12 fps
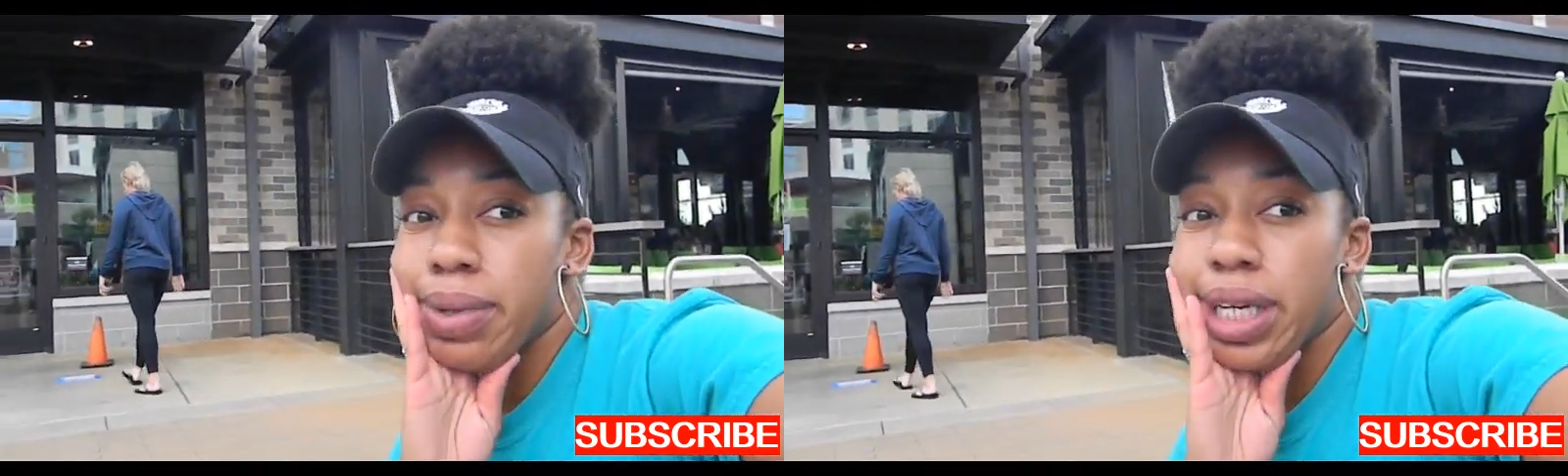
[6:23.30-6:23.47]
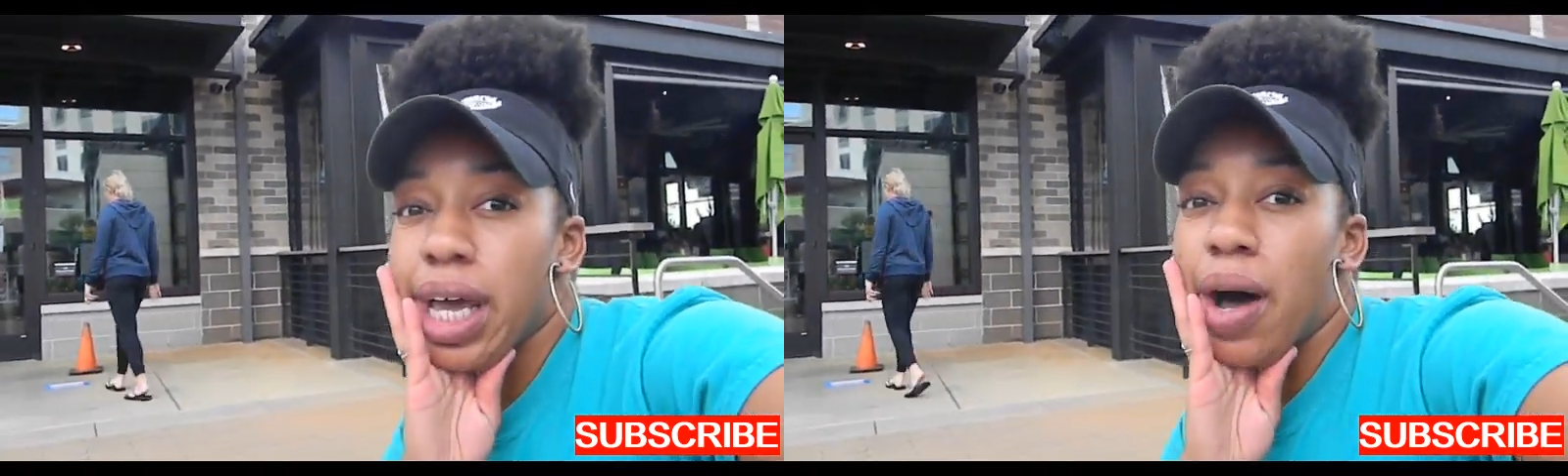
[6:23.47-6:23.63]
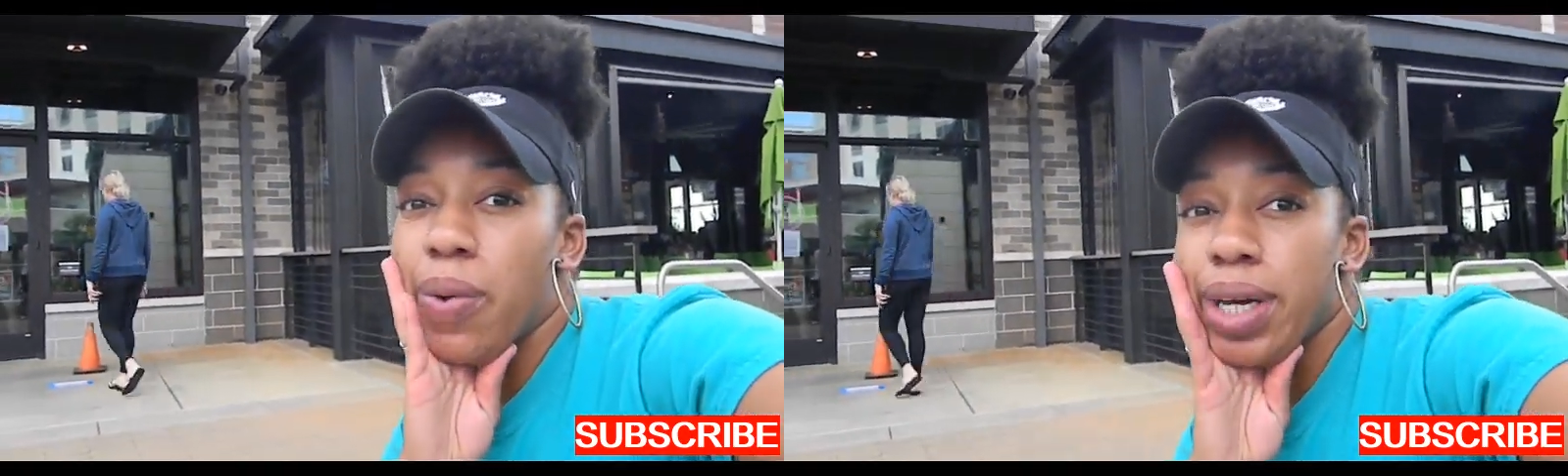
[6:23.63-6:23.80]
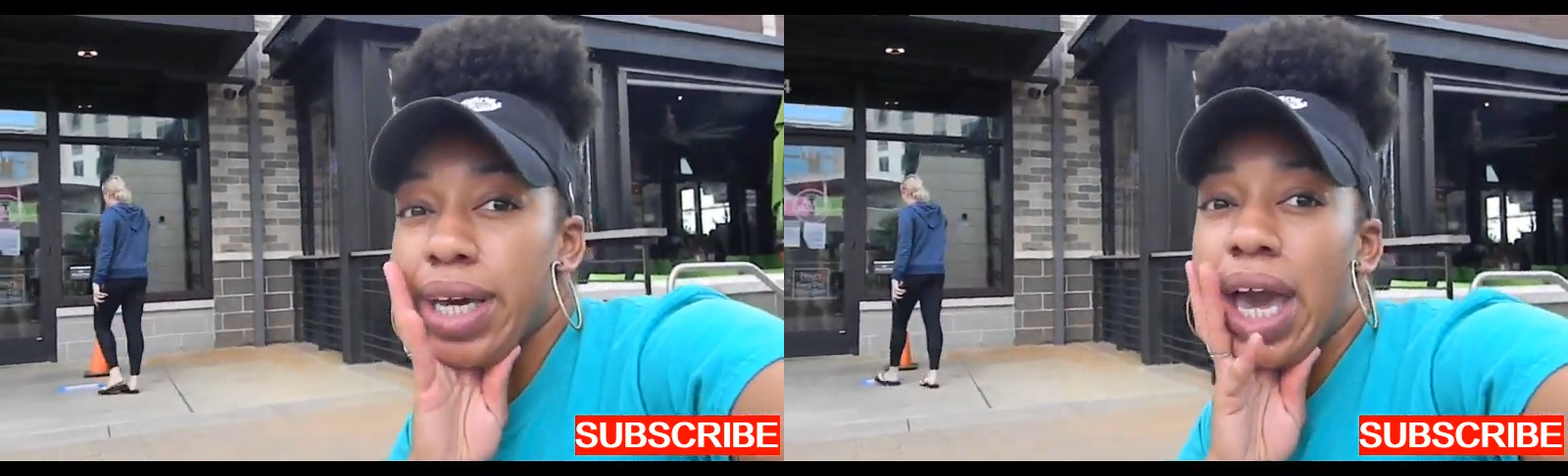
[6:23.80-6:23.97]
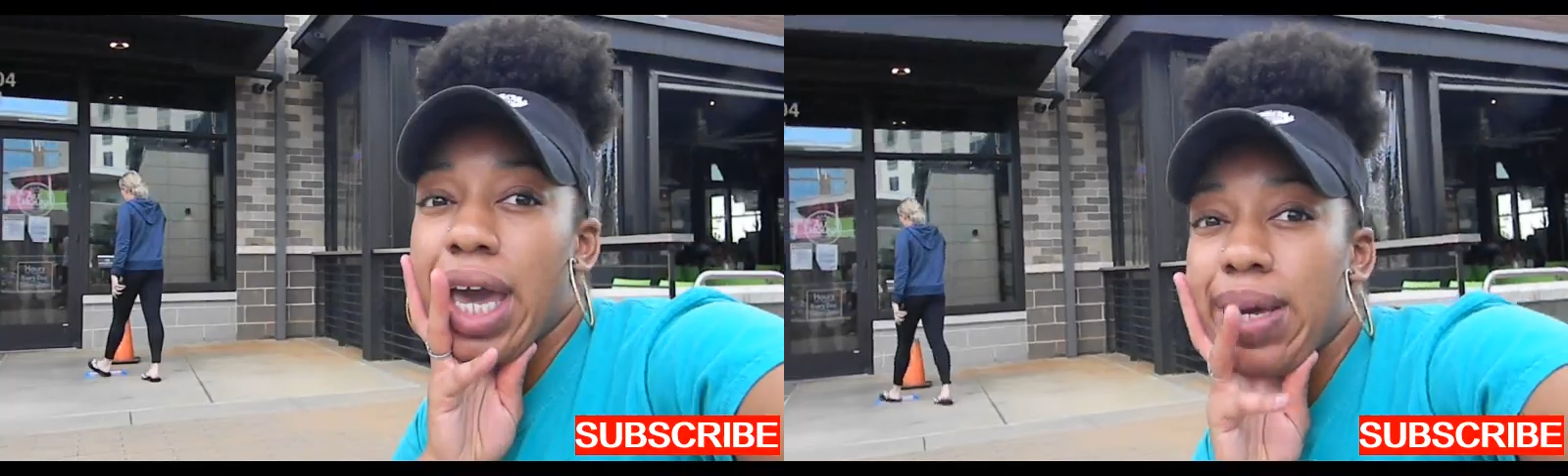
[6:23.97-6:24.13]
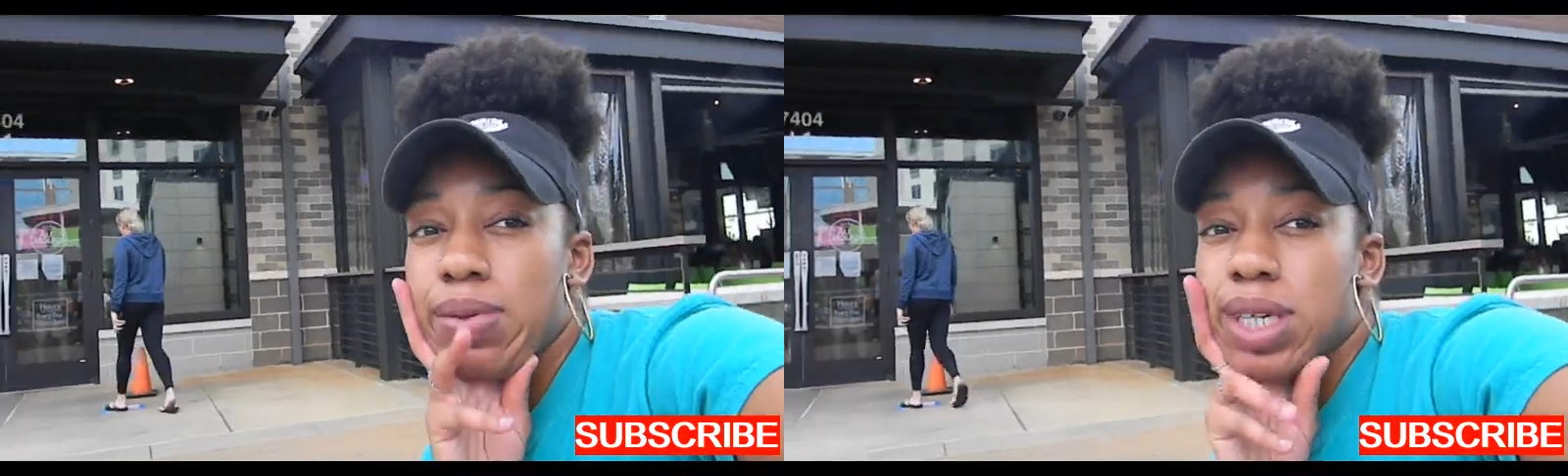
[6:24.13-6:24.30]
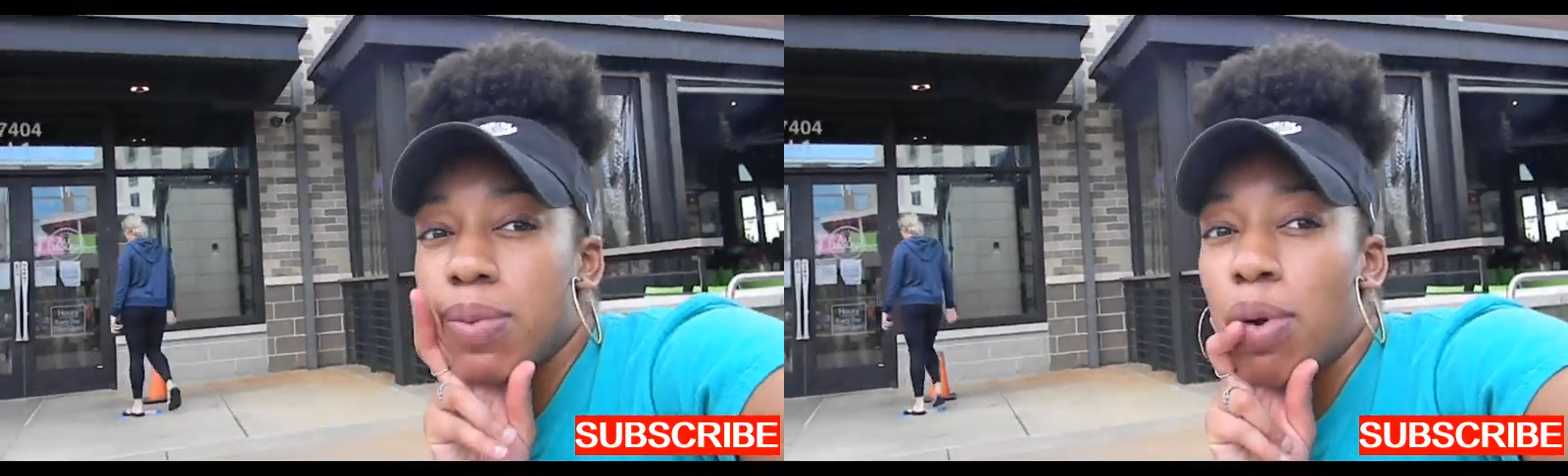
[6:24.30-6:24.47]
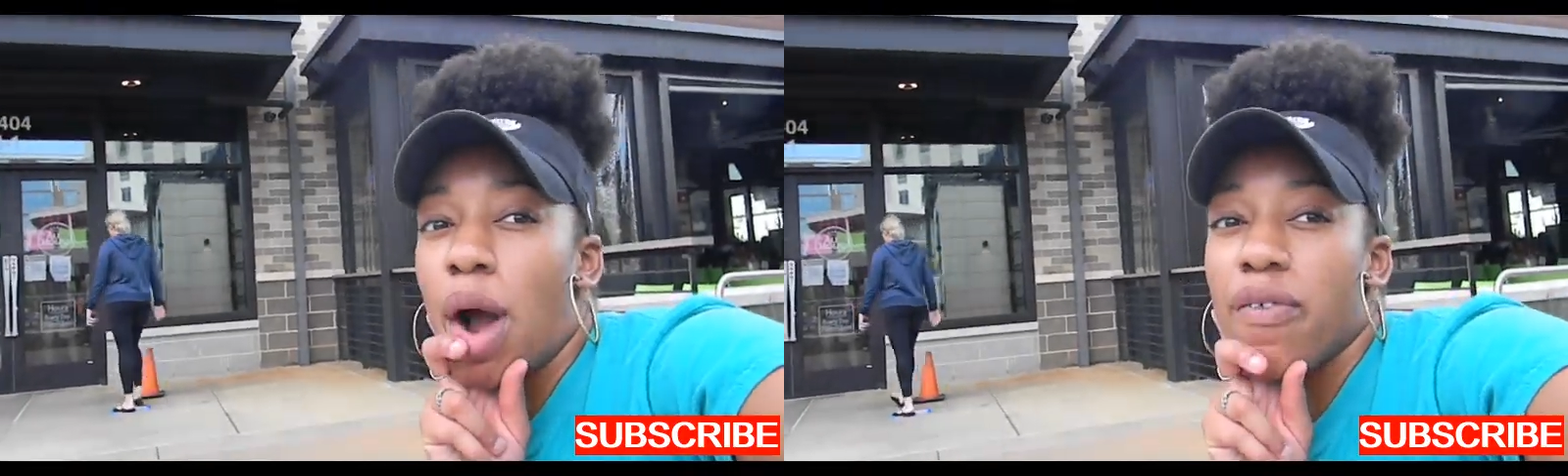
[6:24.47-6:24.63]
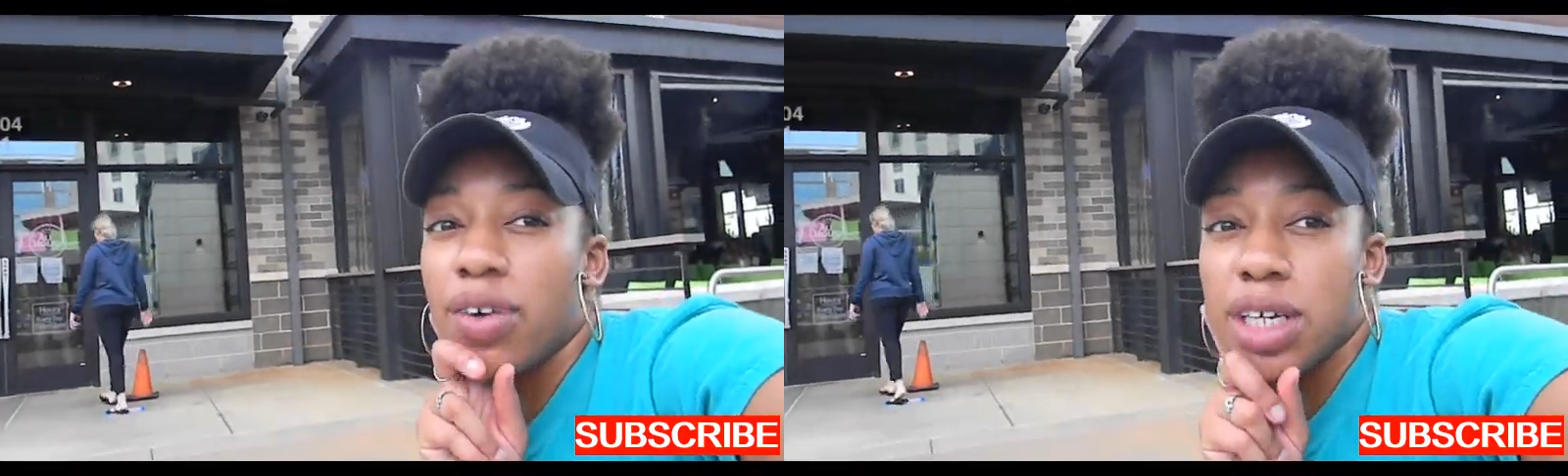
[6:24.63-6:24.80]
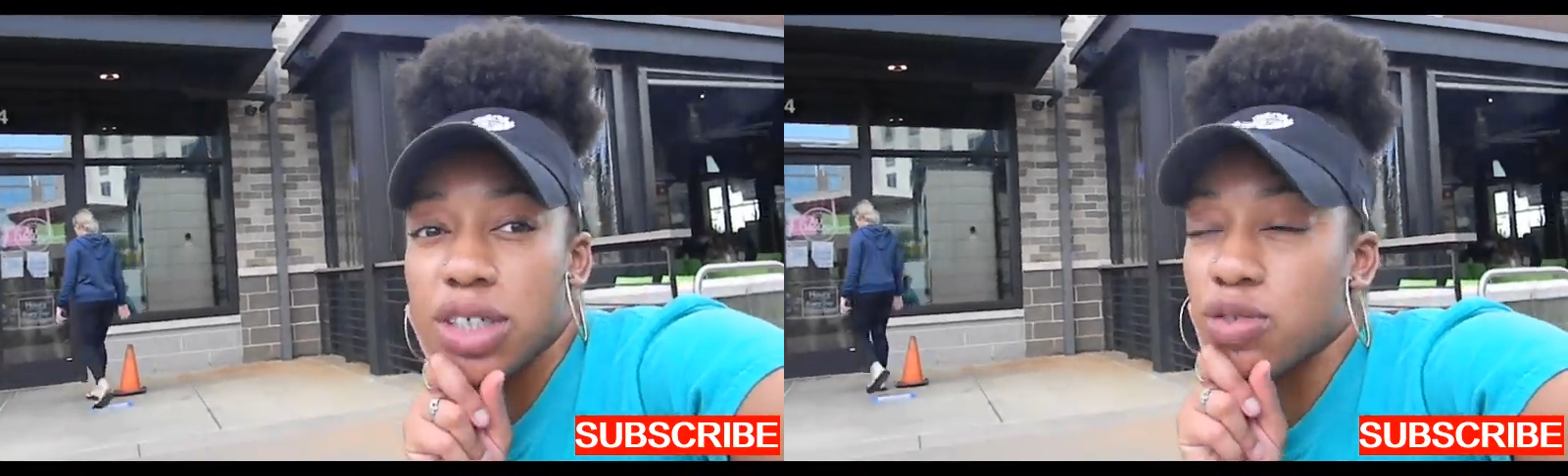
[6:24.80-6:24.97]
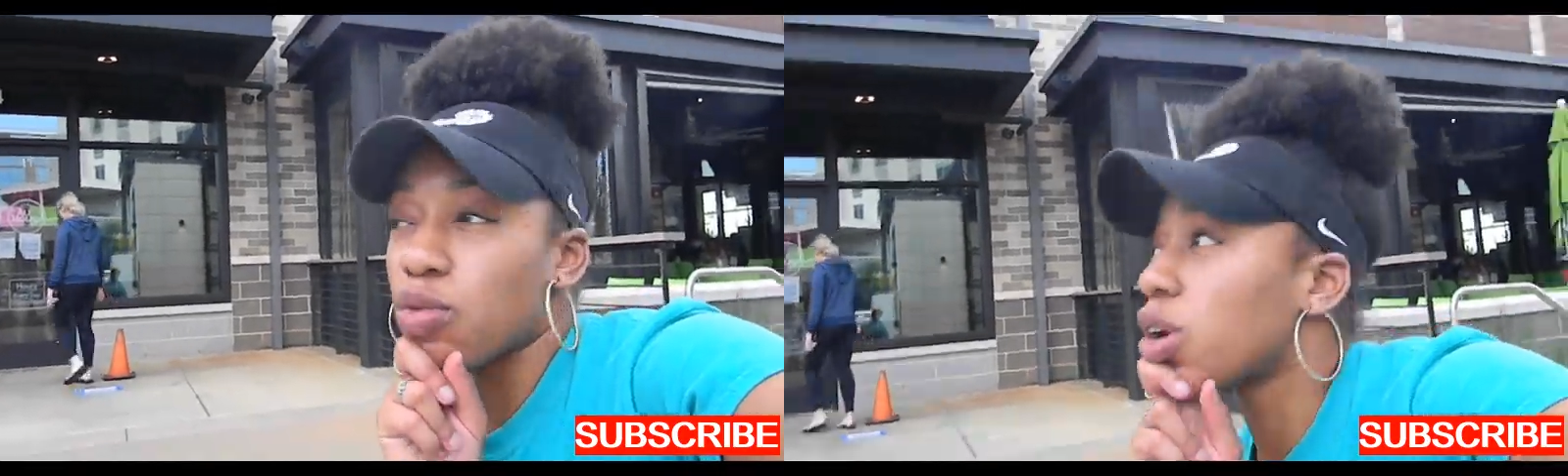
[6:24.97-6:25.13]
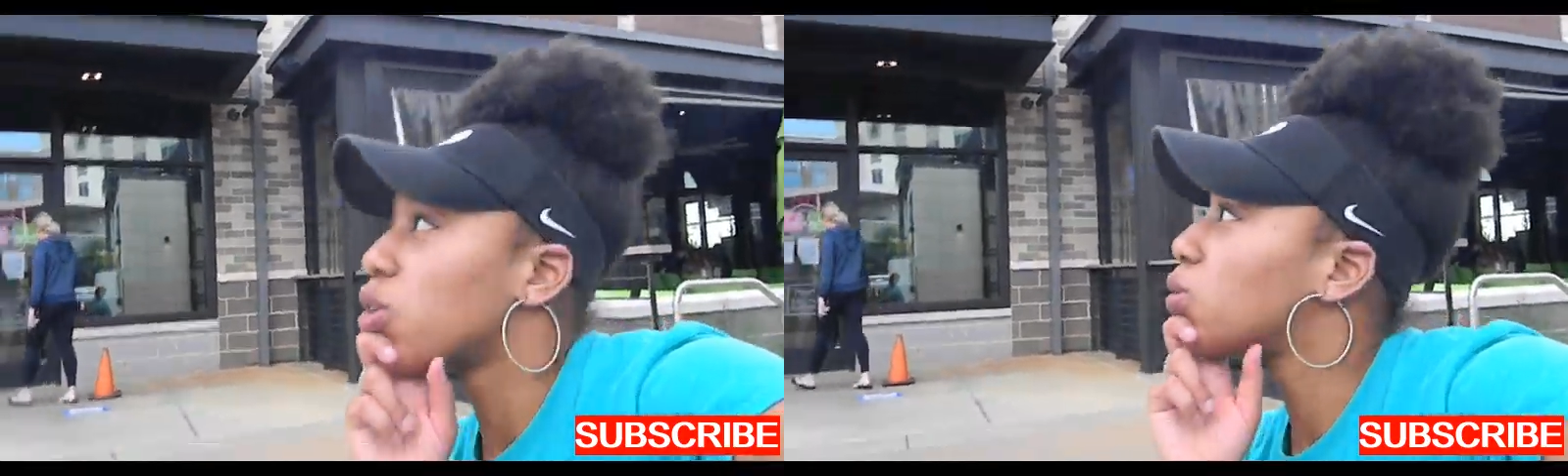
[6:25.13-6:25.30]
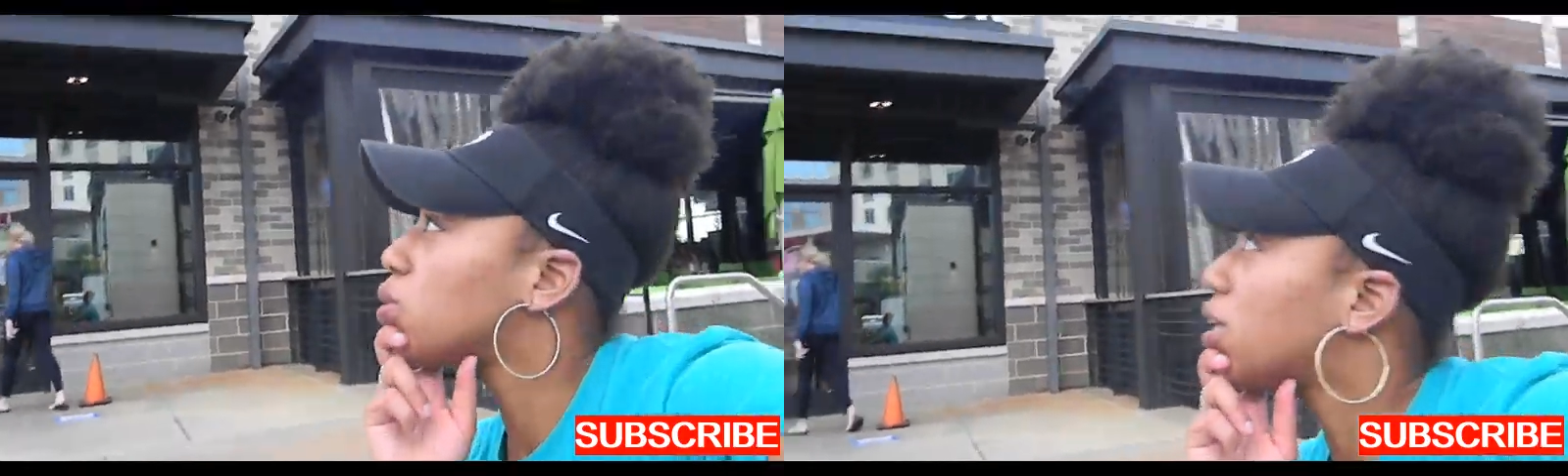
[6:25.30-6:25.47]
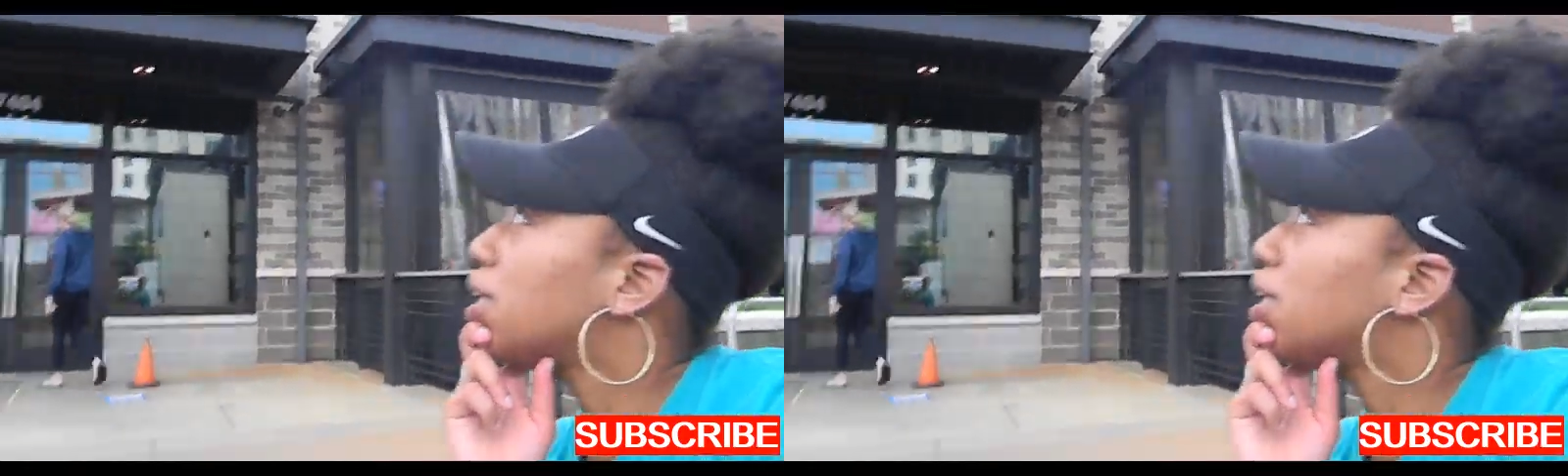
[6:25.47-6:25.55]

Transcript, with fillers: But y'all, we came to Providence Road to